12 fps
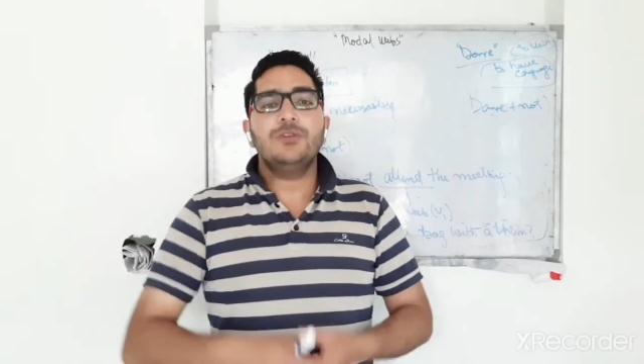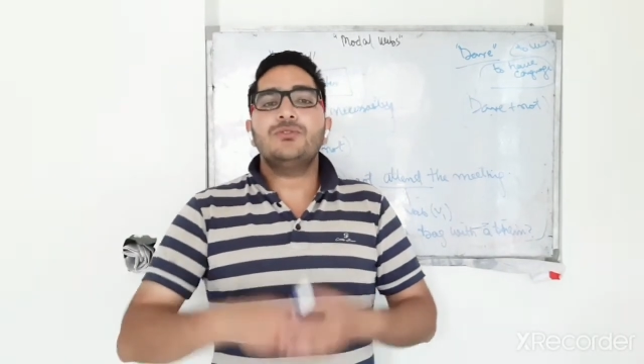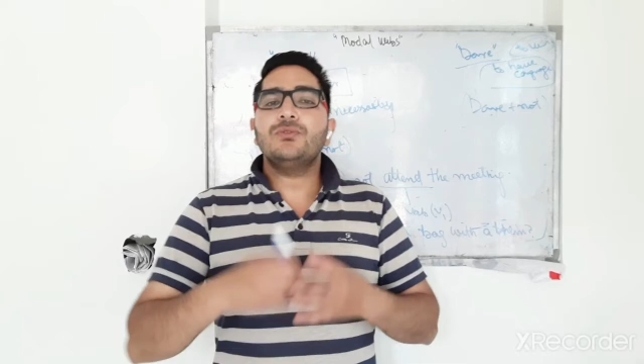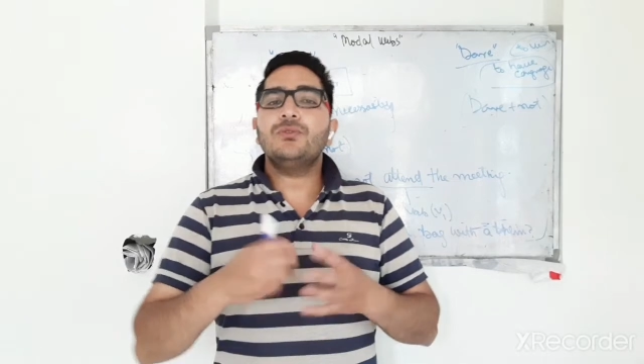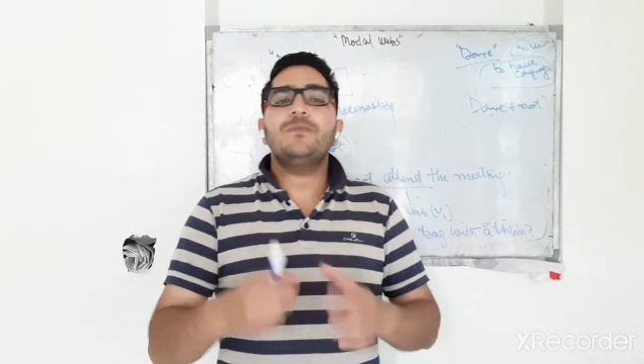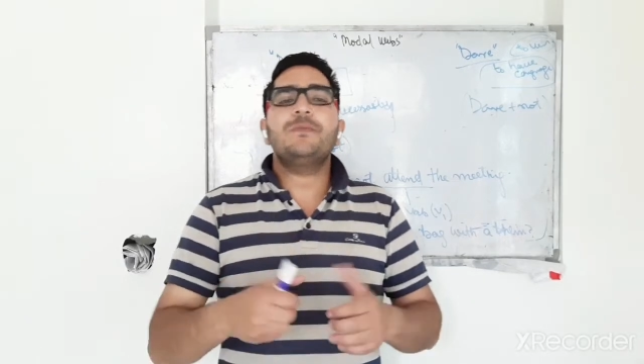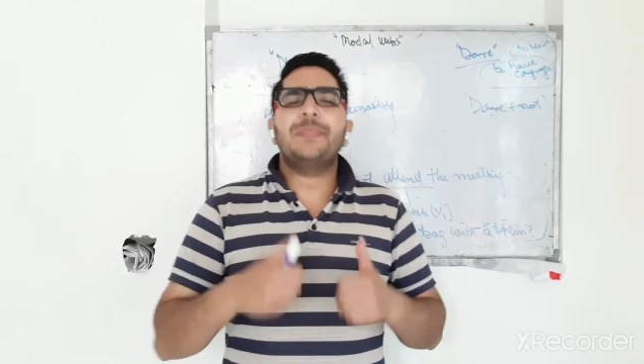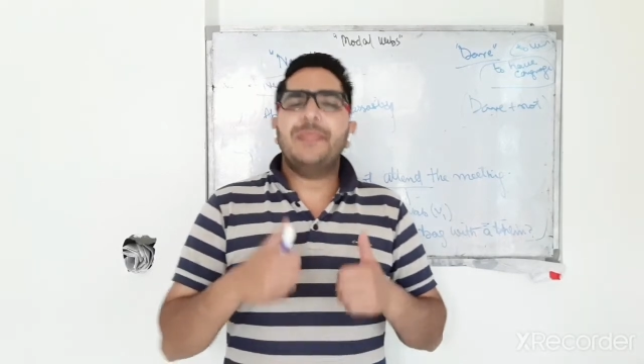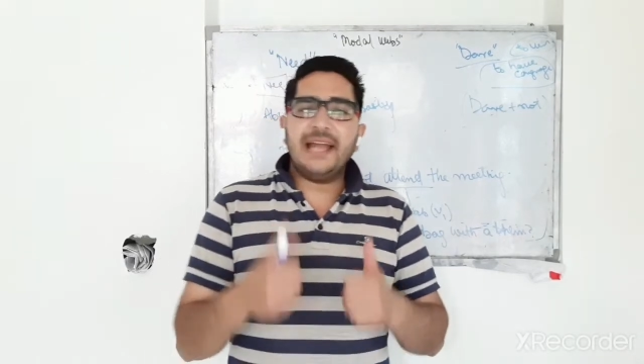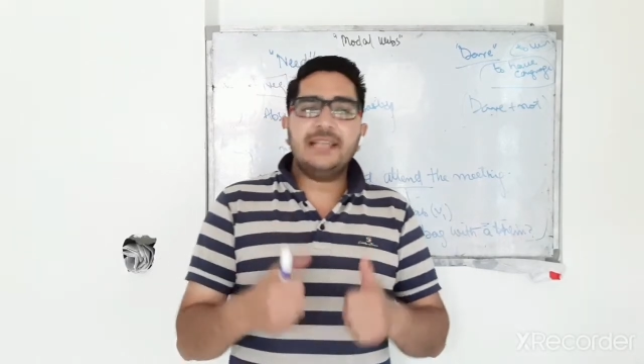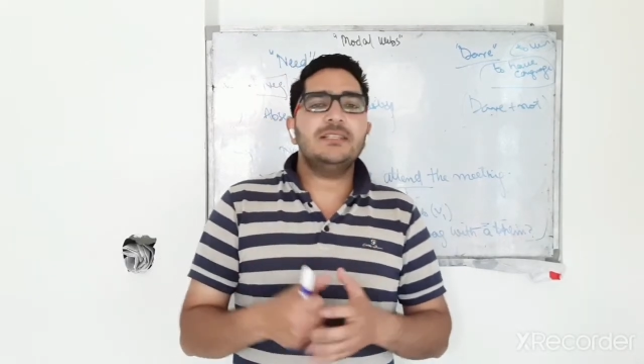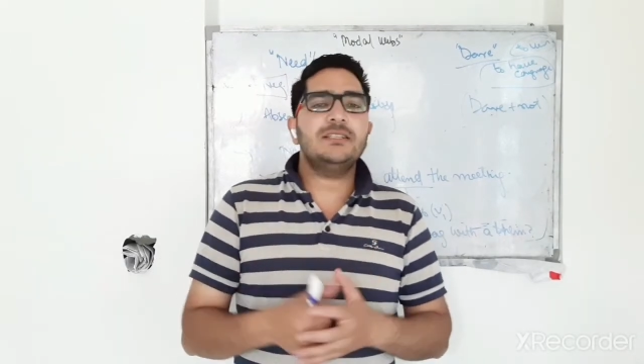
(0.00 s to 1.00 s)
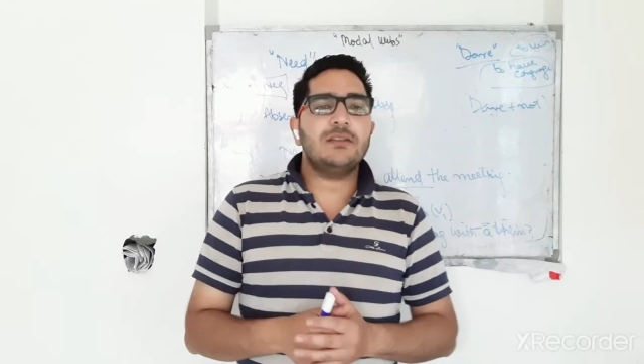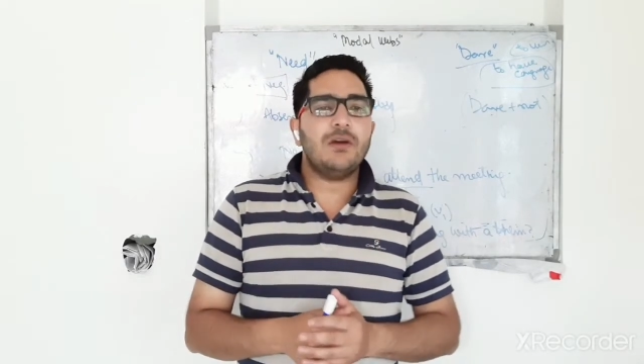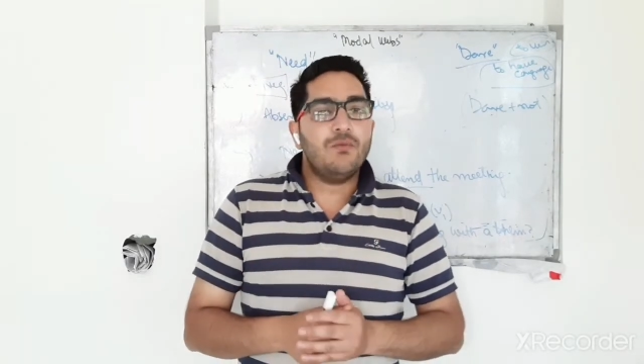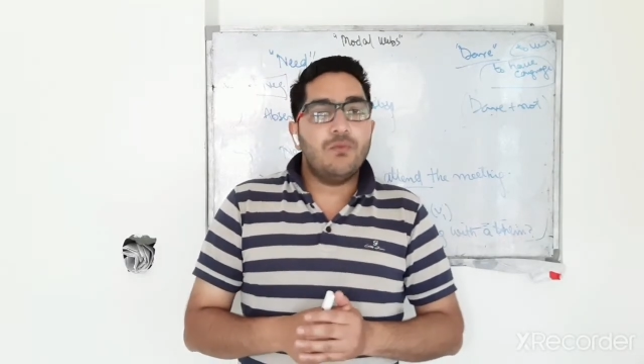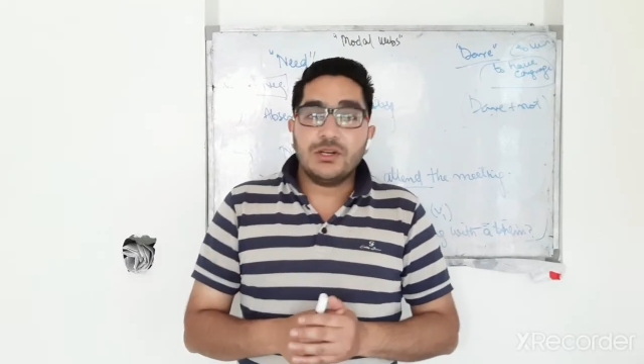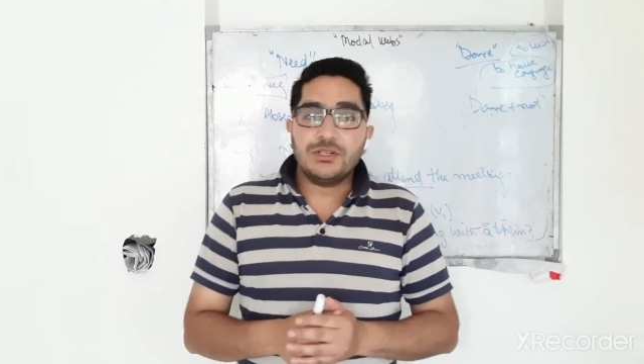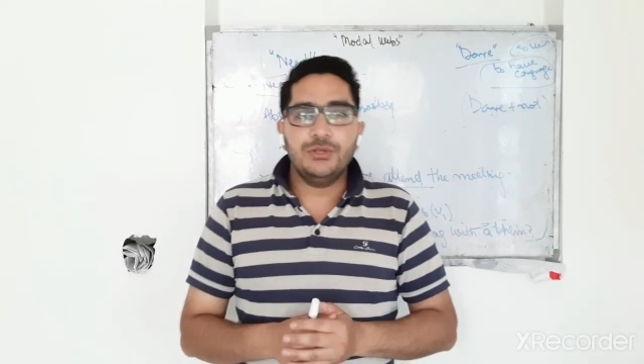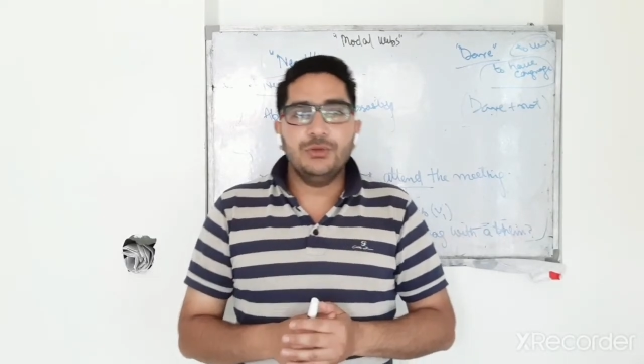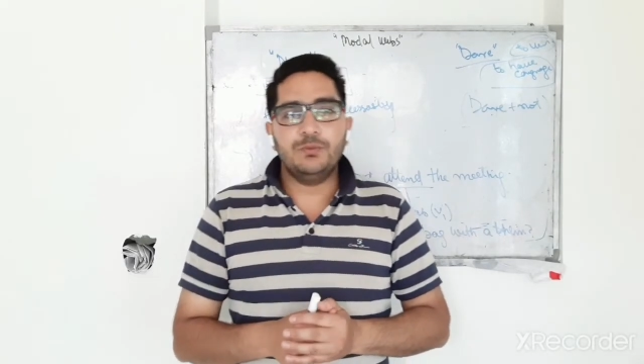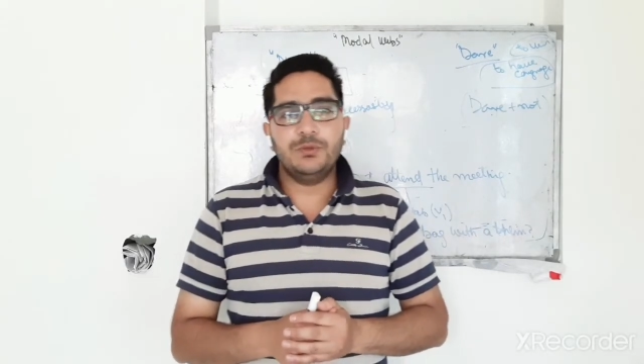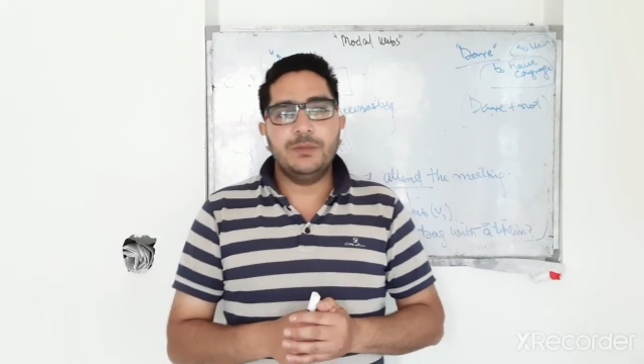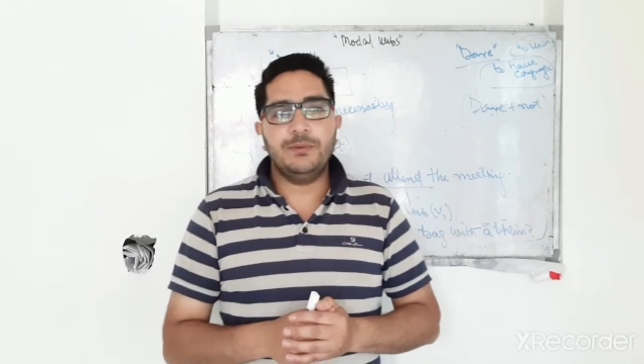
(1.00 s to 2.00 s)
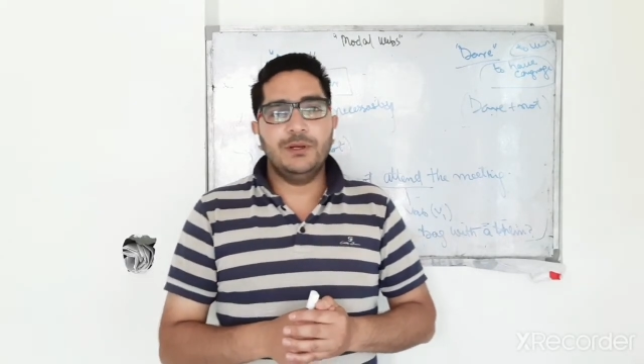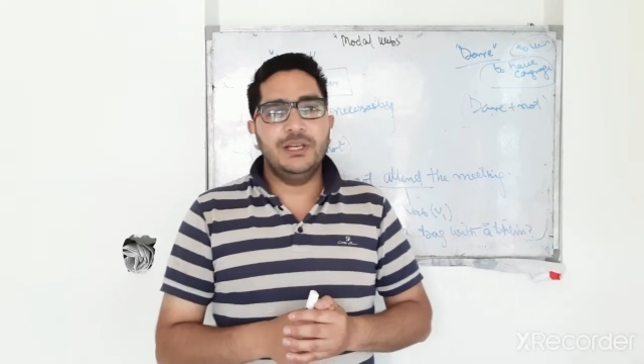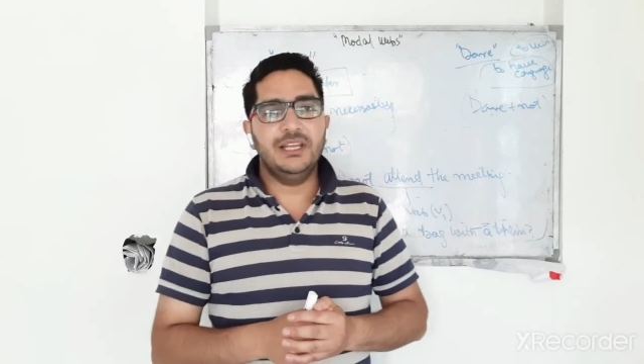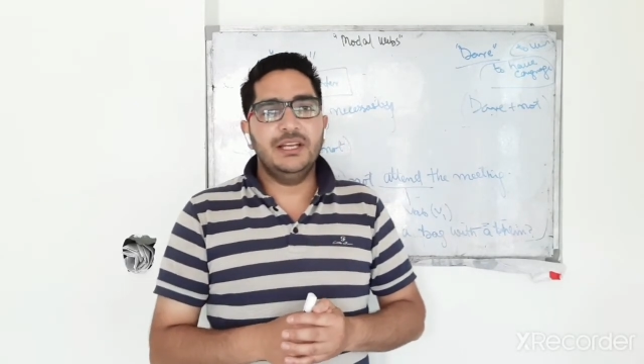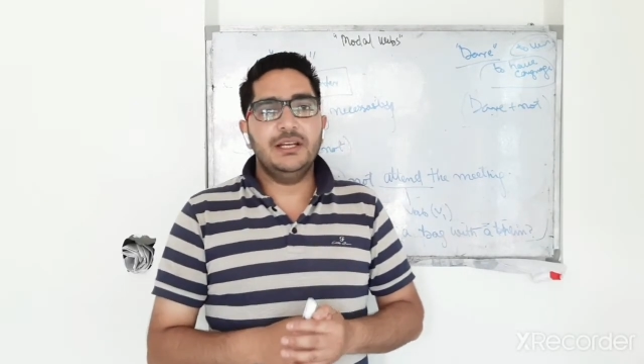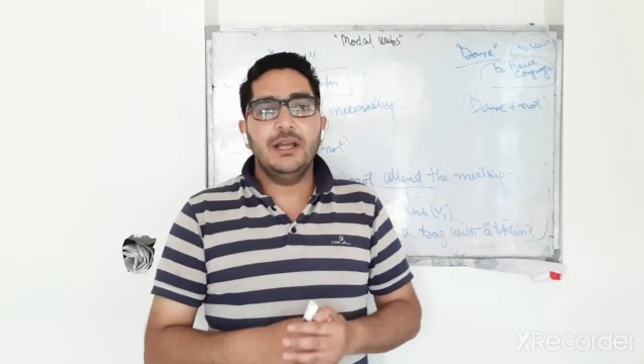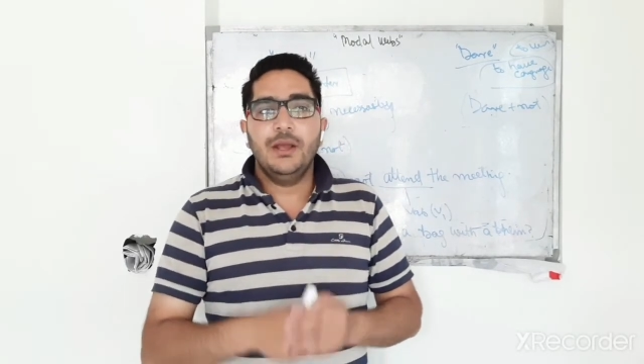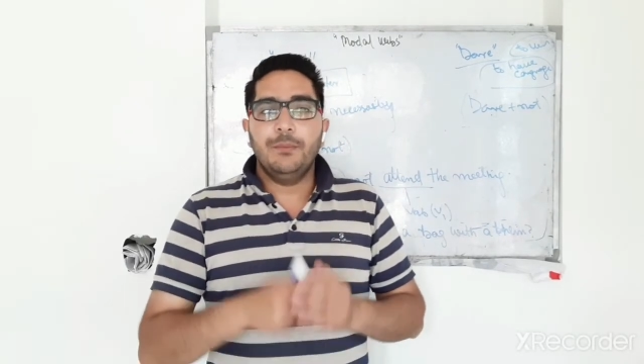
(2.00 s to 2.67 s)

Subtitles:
So that is what you people need,